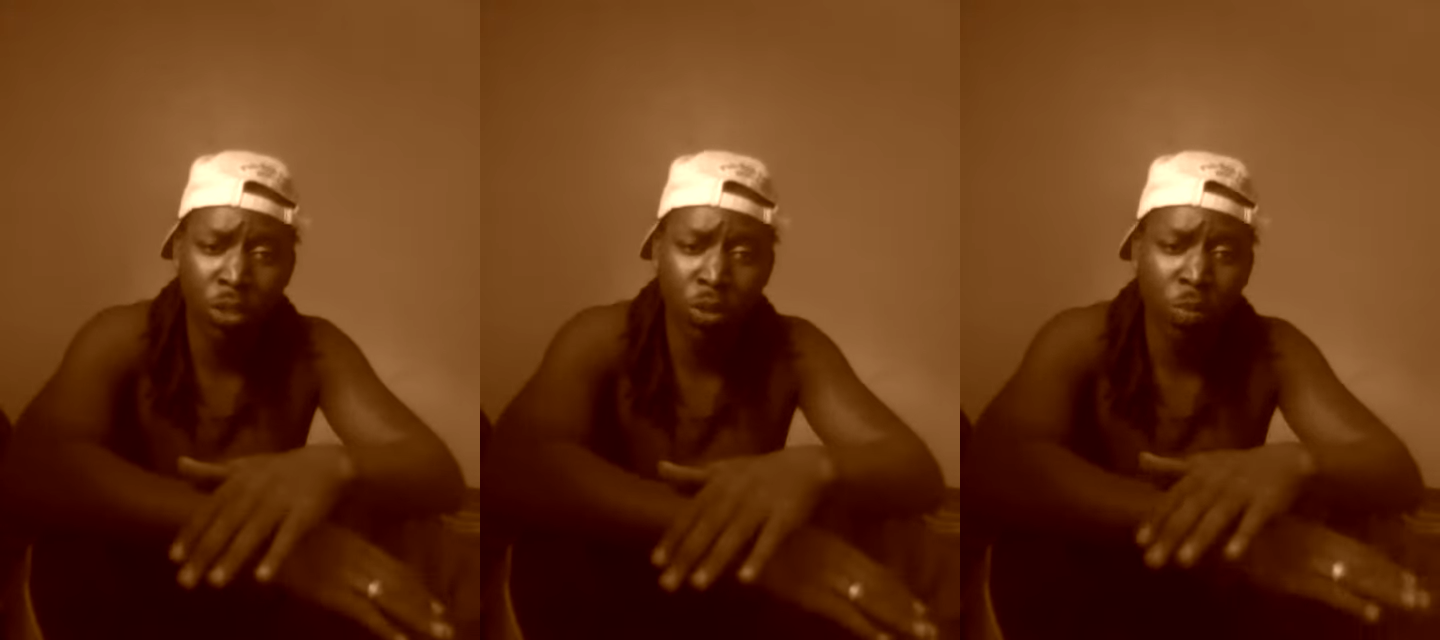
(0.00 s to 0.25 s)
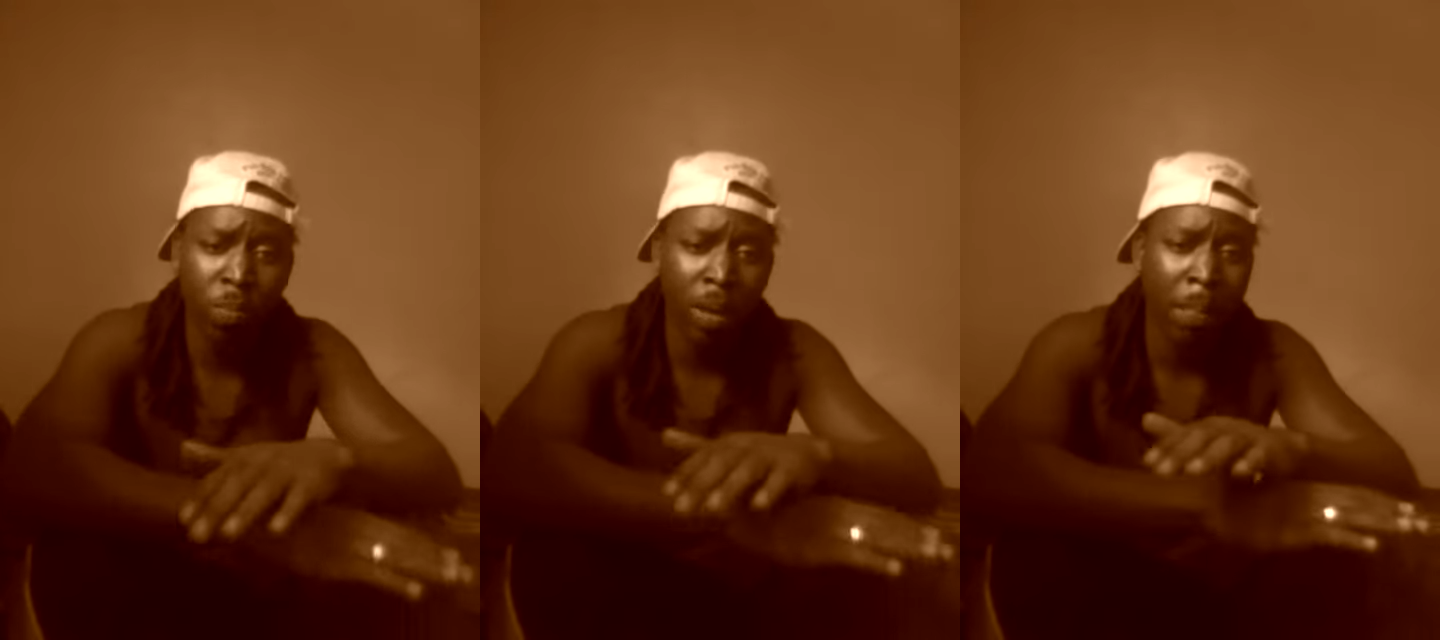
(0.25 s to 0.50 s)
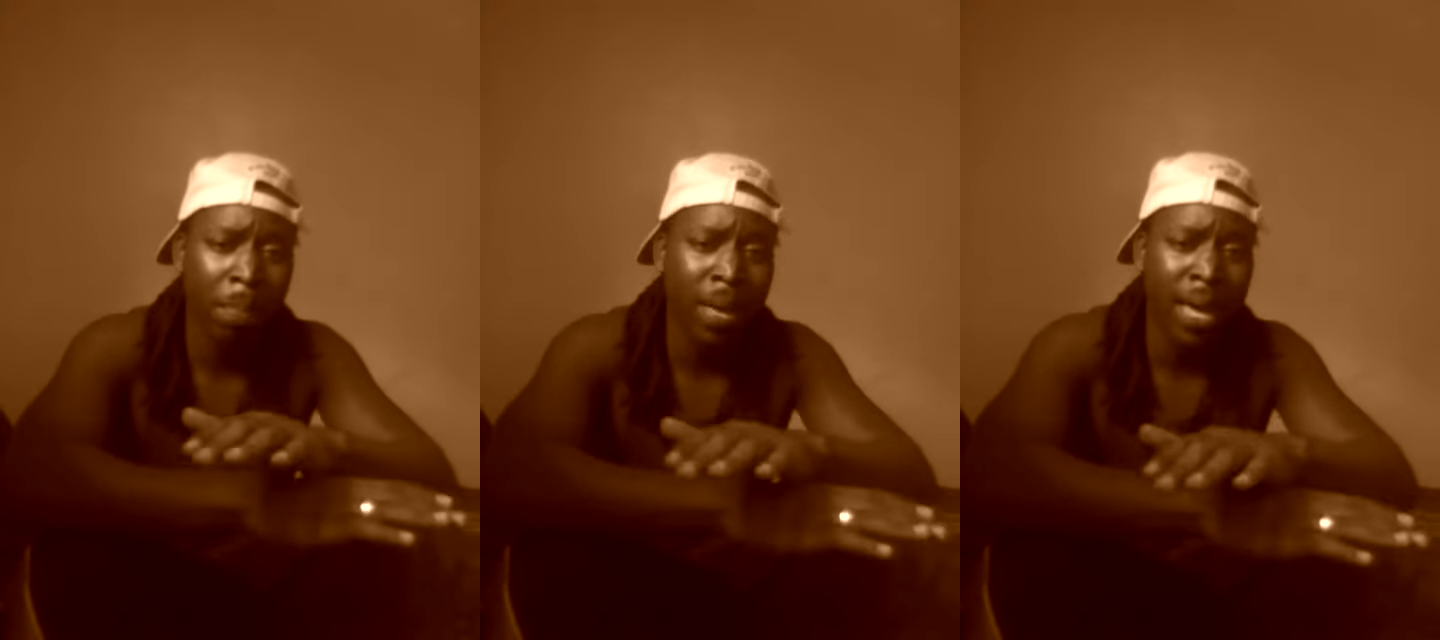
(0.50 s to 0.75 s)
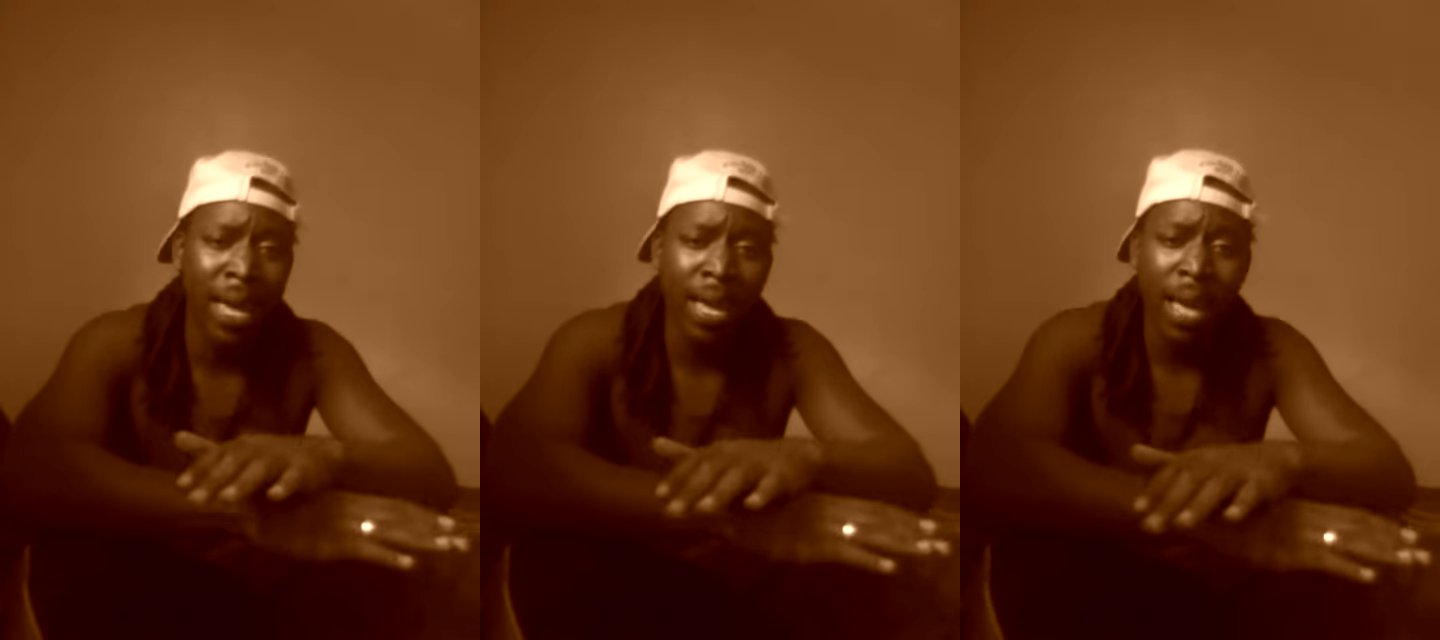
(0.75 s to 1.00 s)
through my
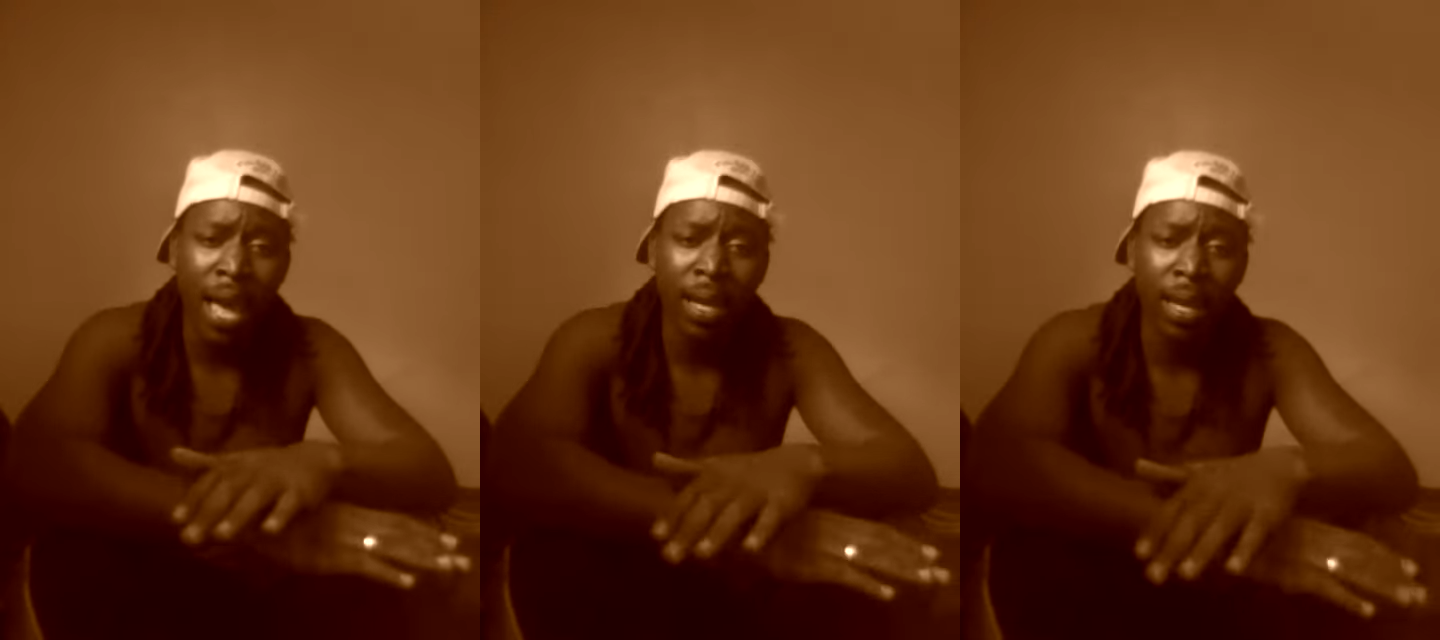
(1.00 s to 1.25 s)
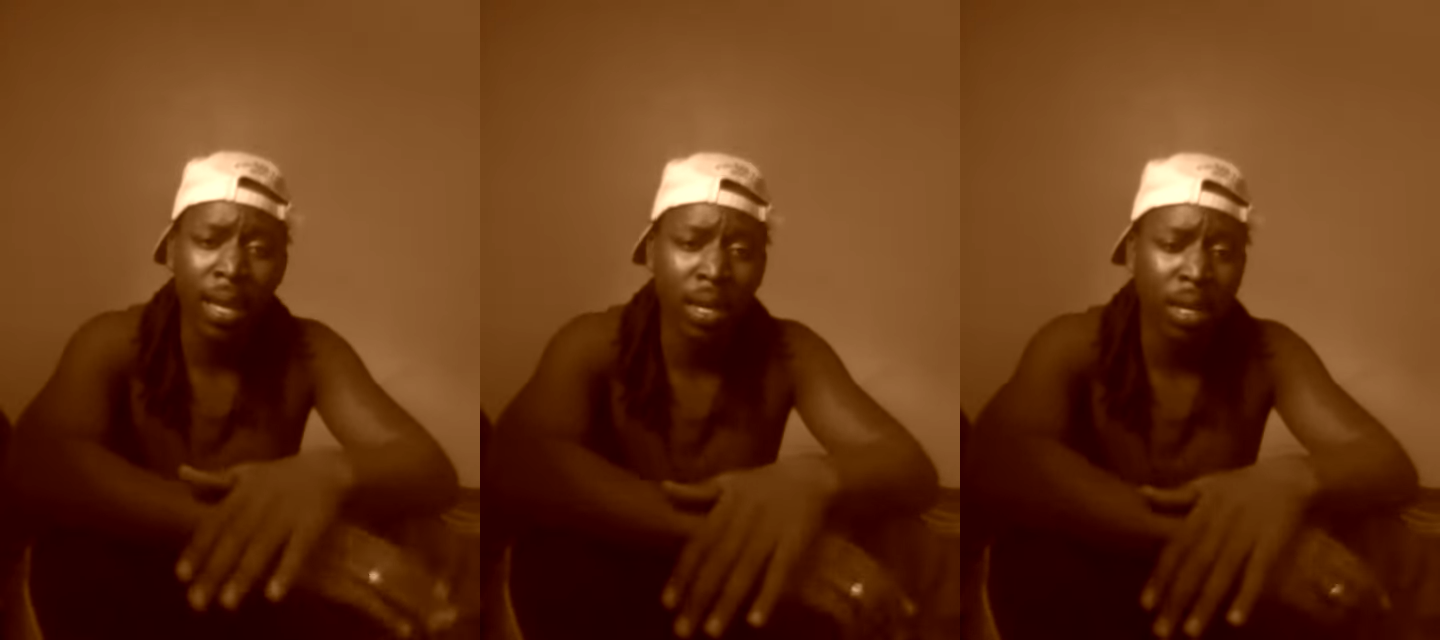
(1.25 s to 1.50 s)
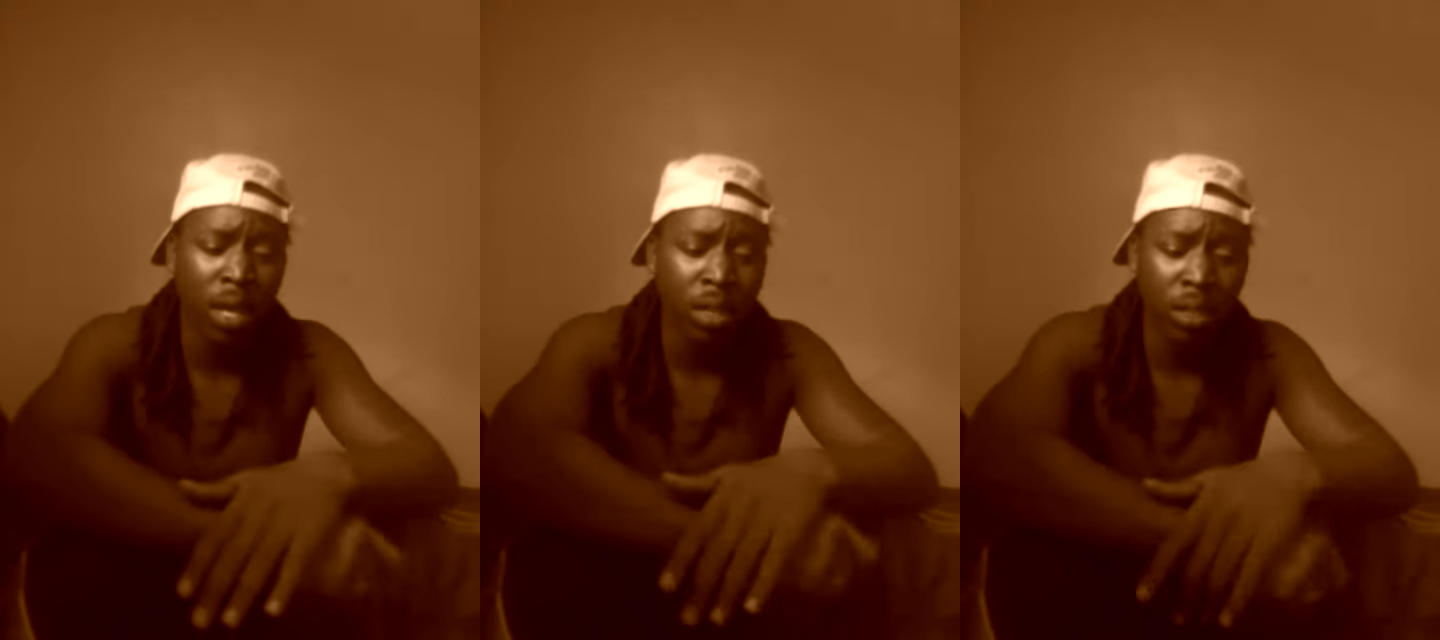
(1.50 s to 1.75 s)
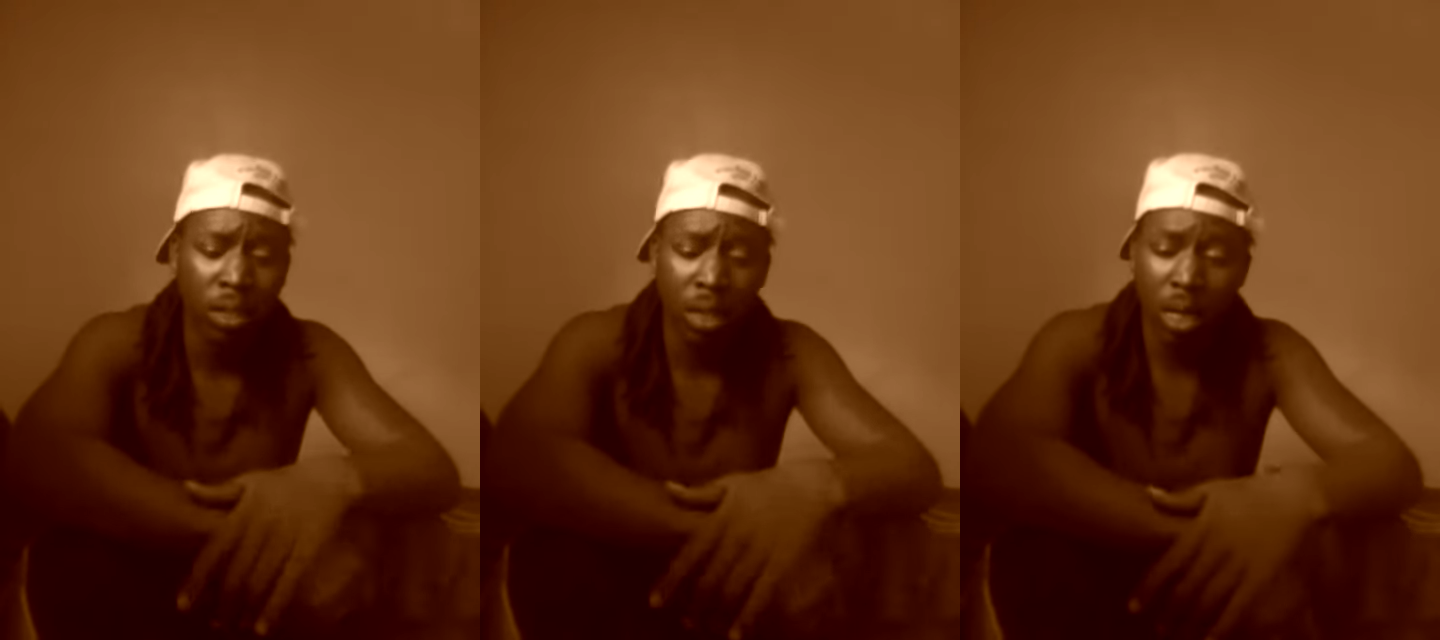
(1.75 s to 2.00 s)

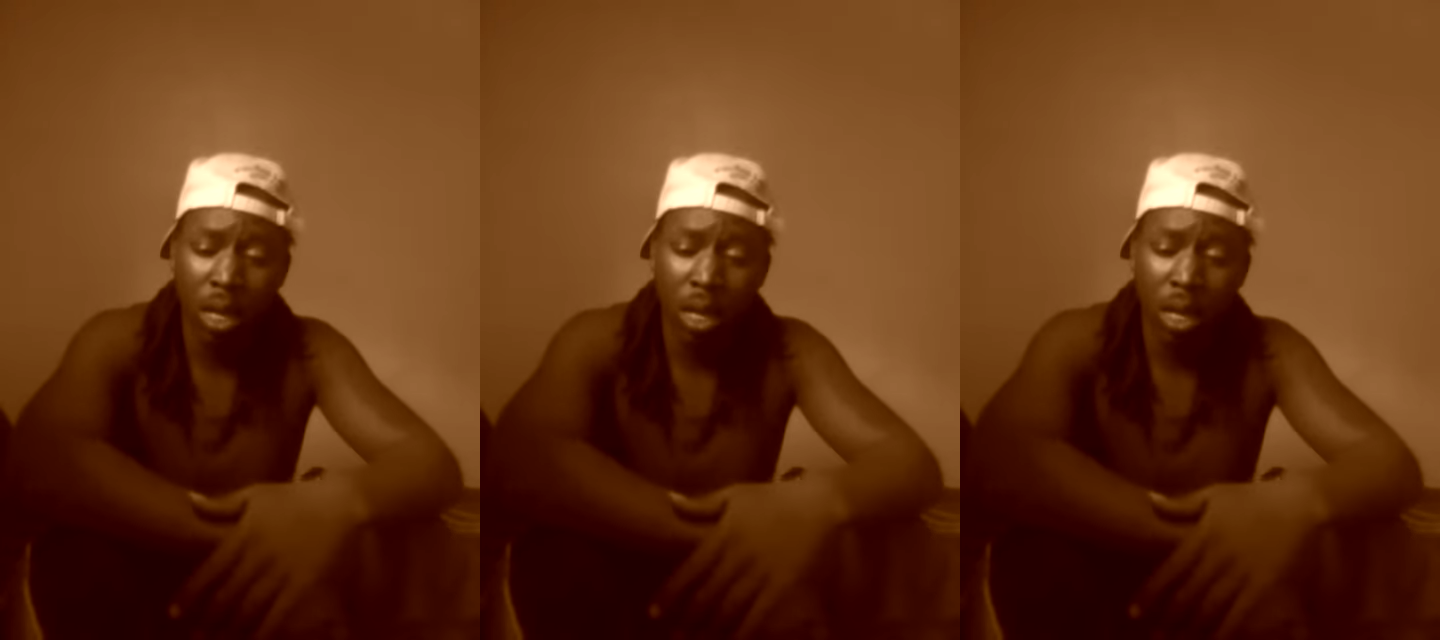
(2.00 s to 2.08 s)
mind.